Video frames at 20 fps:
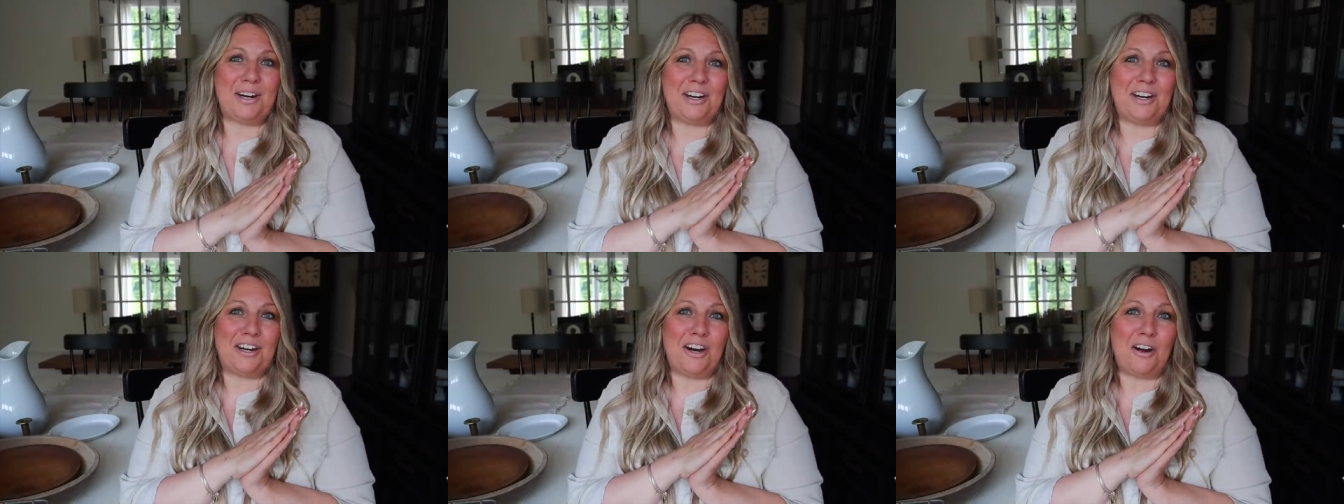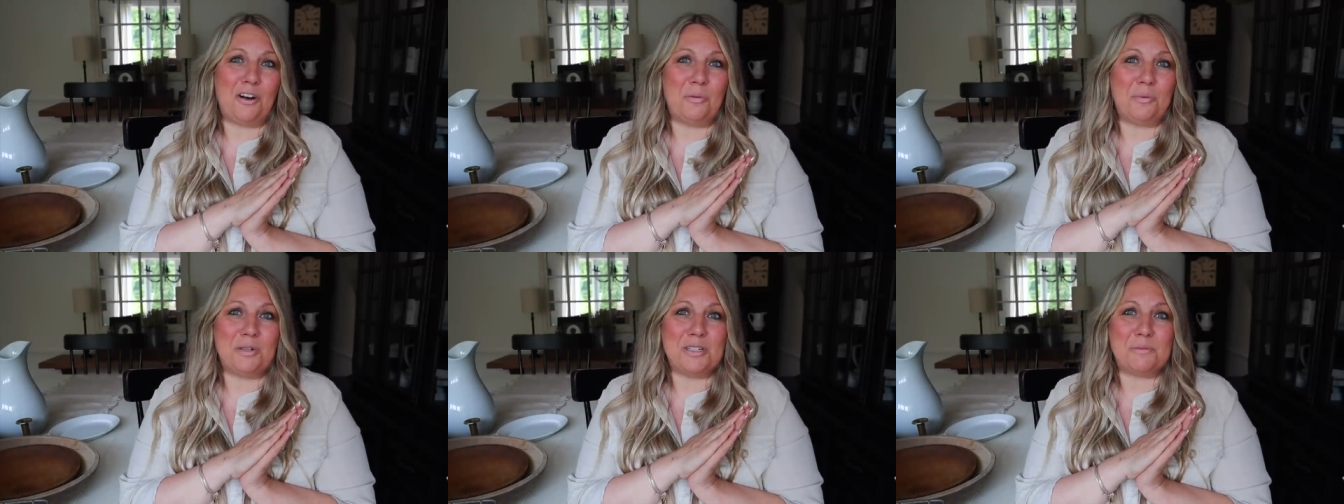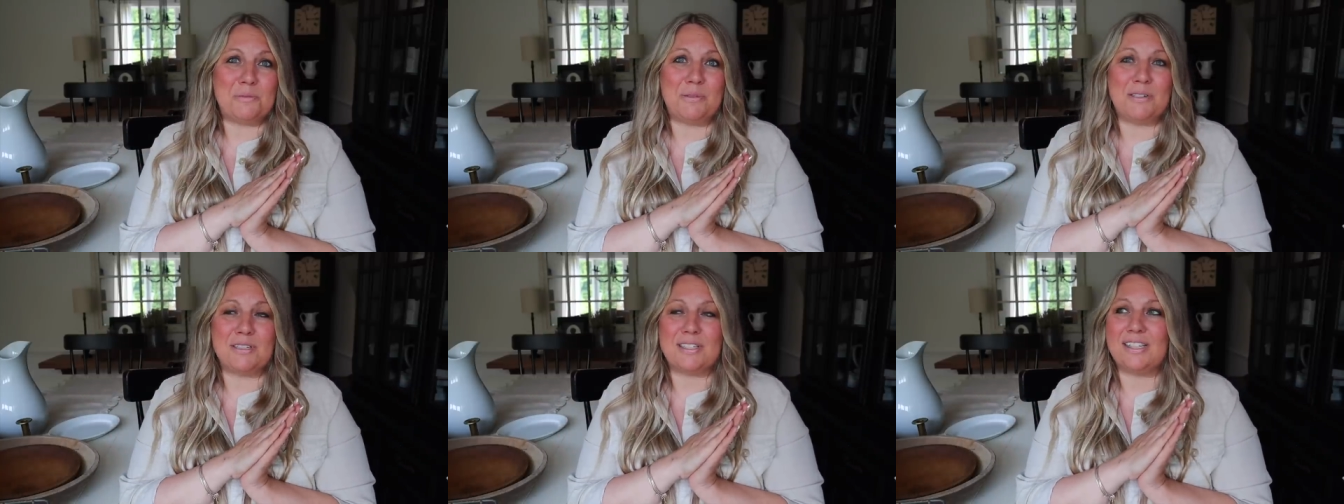Her home was
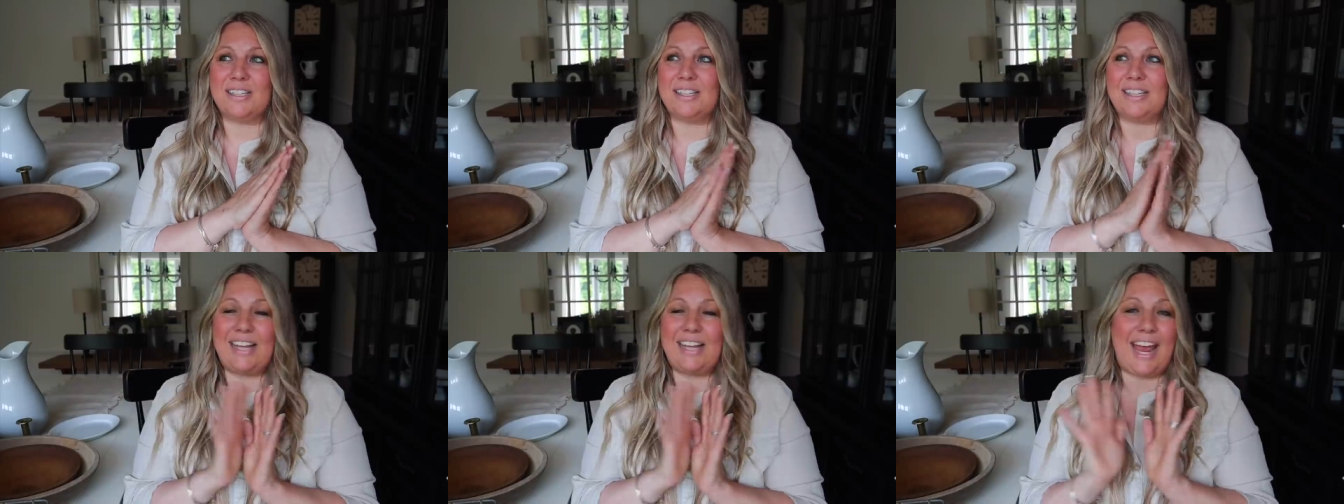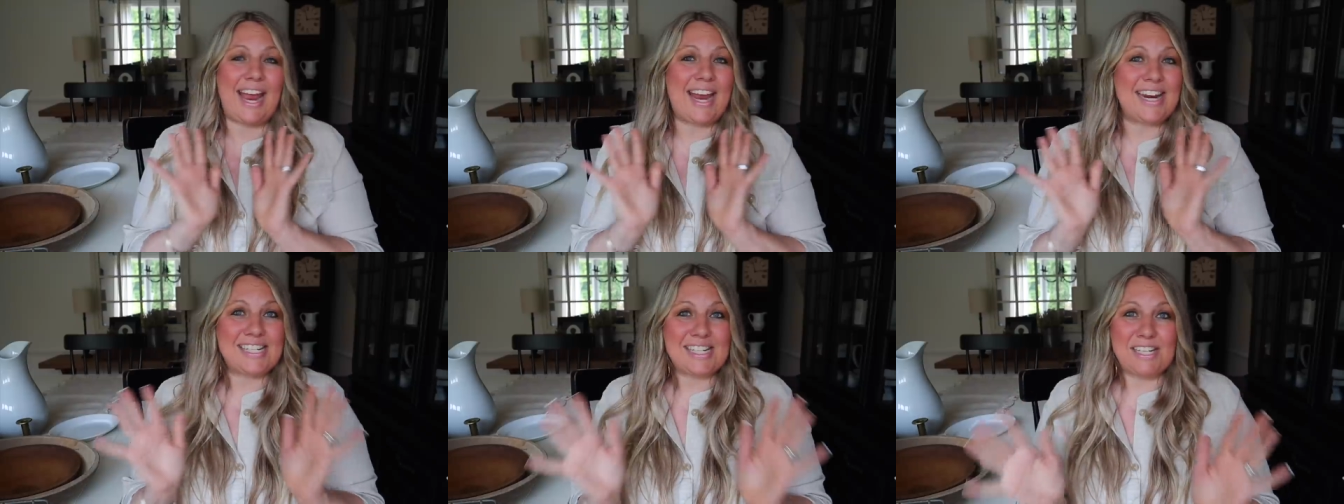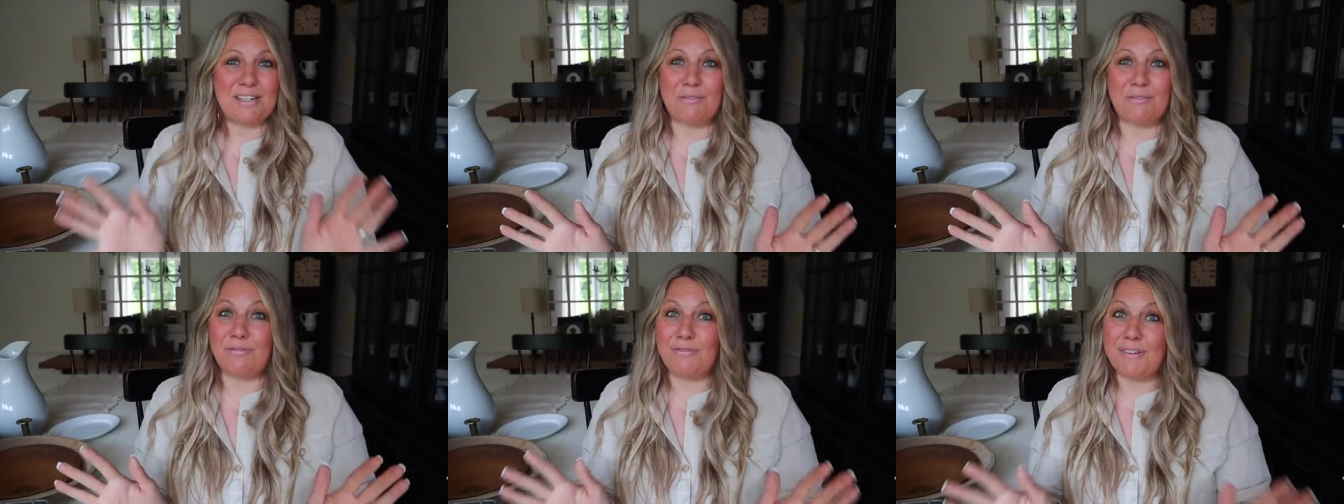built in the
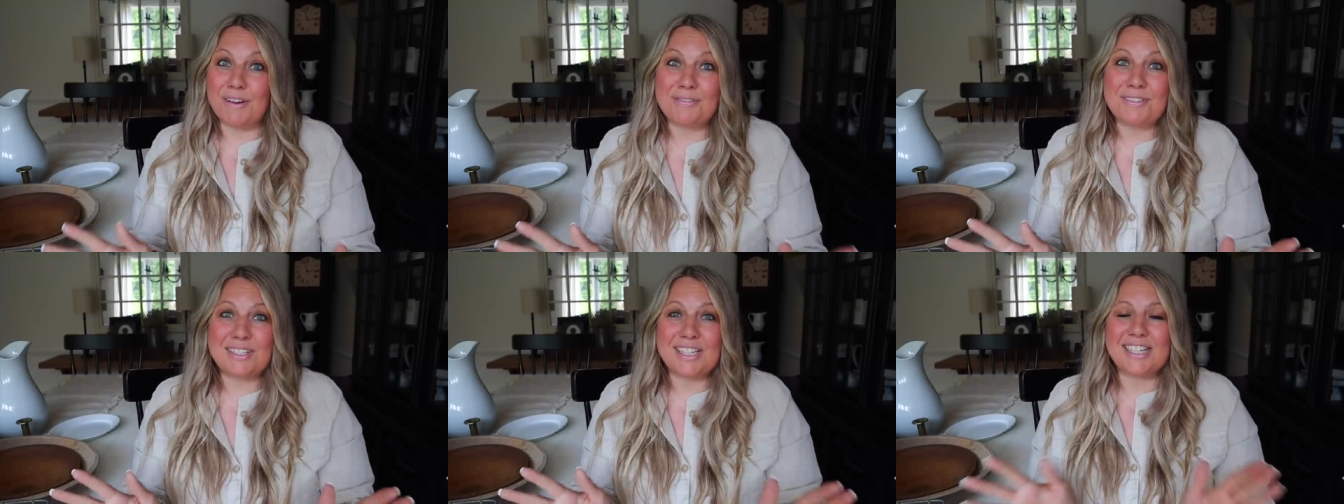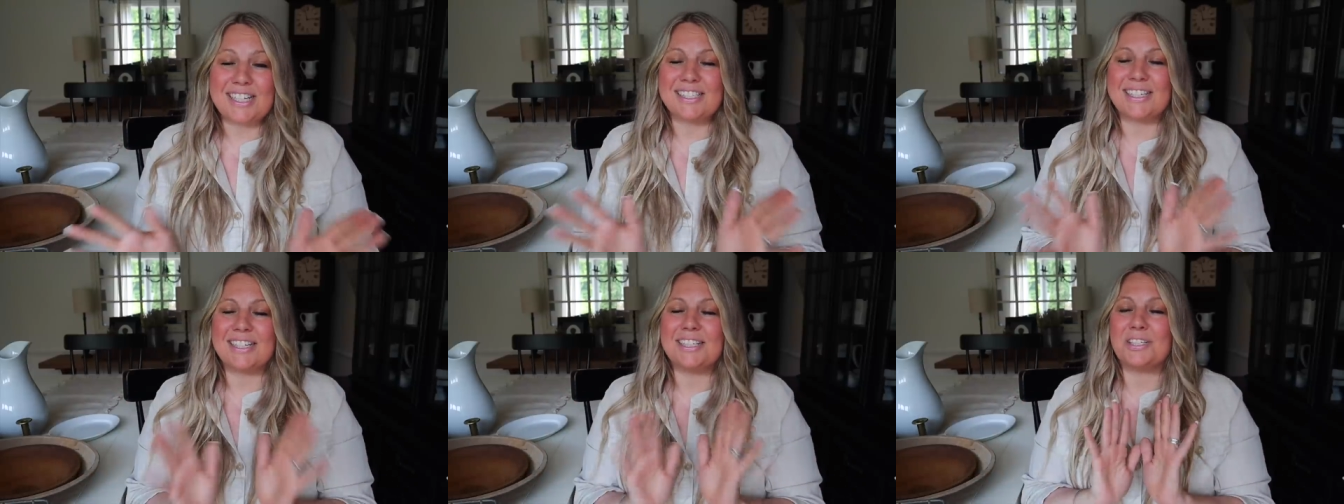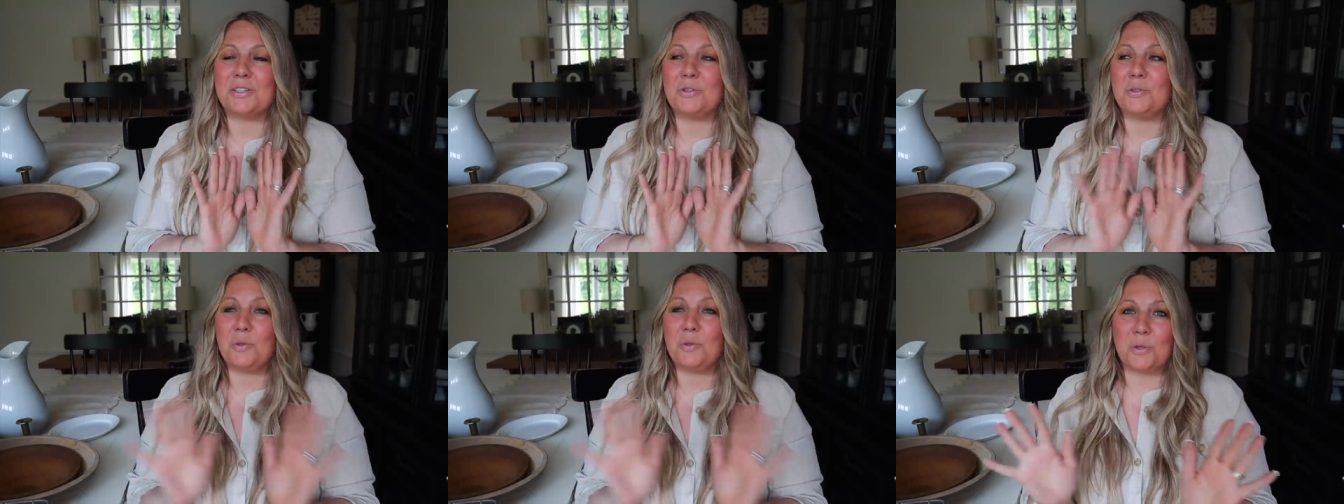1850s.
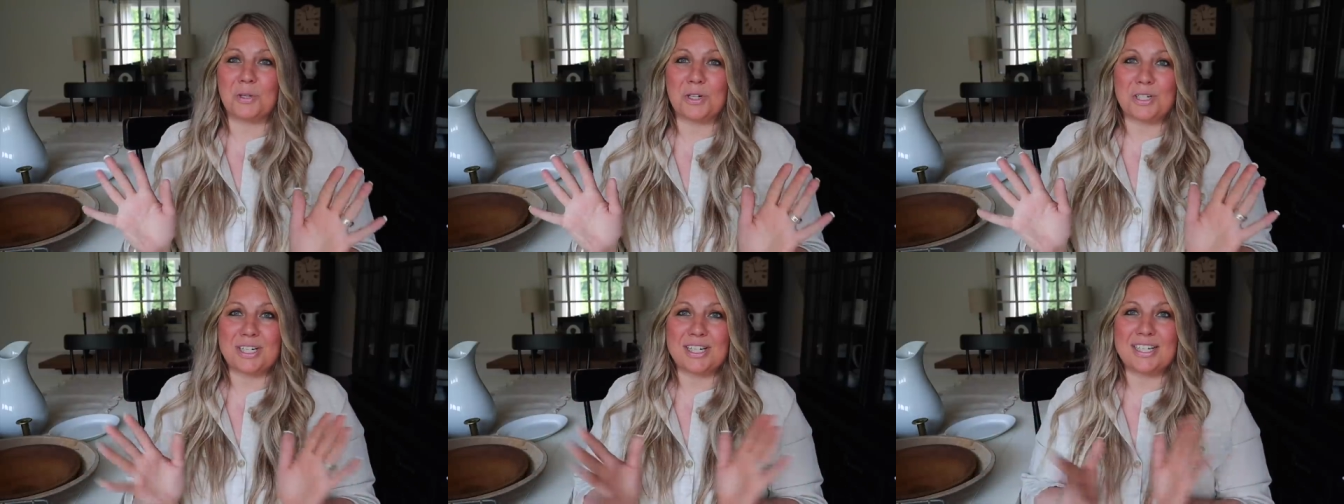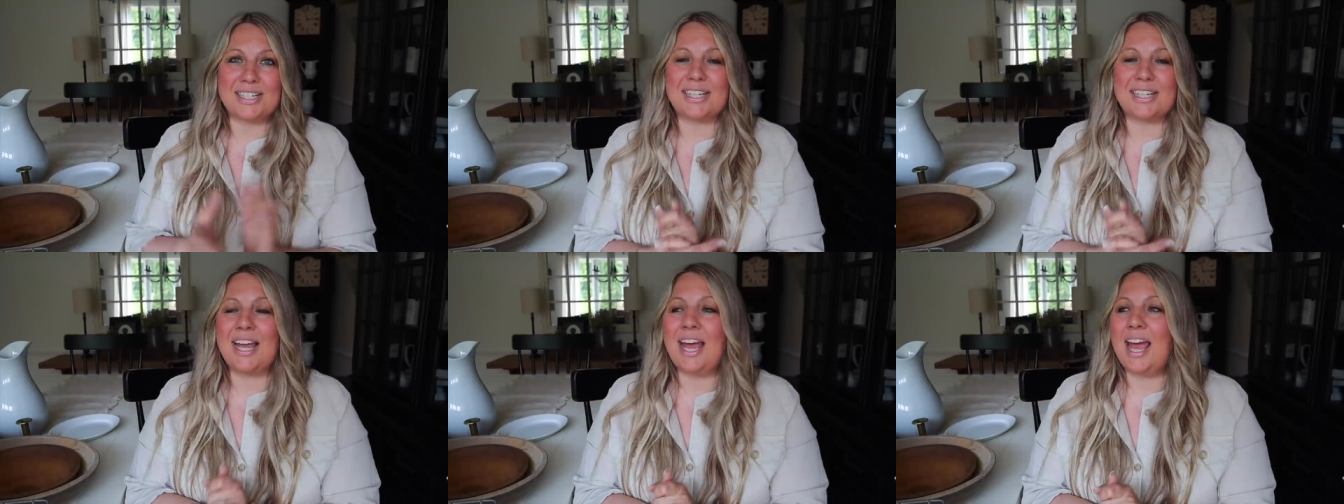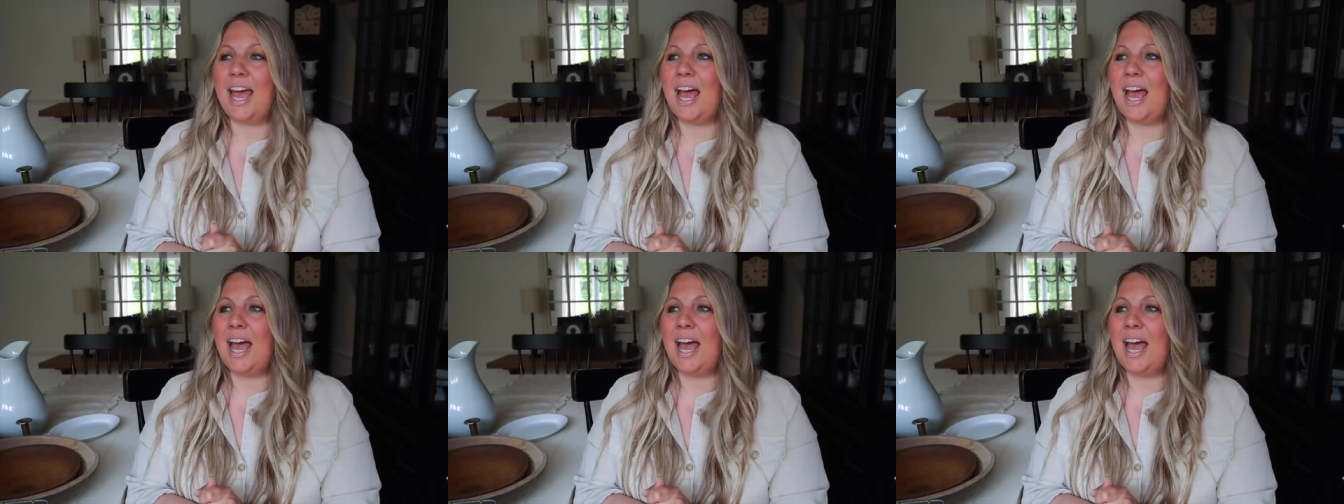It's gorgeous.